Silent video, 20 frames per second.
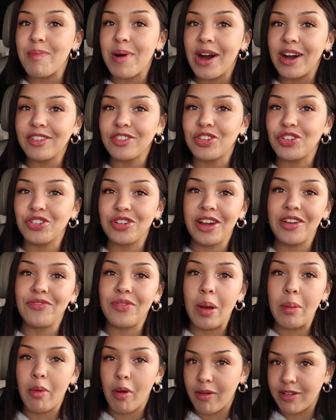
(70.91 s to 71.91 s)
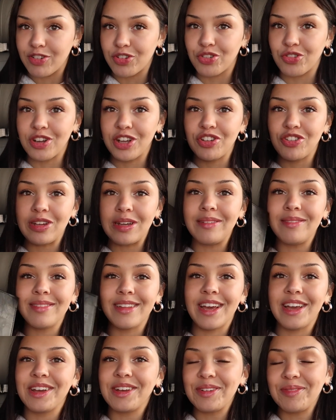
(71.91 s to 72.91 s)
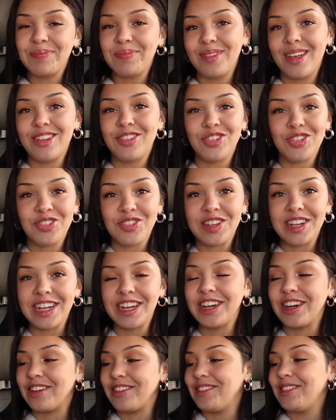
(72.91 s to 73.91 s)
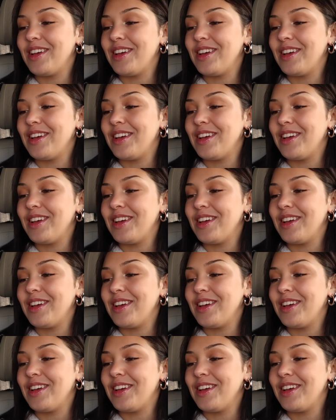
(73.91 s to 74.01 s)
box to try and find my registration. Like, it's just in here.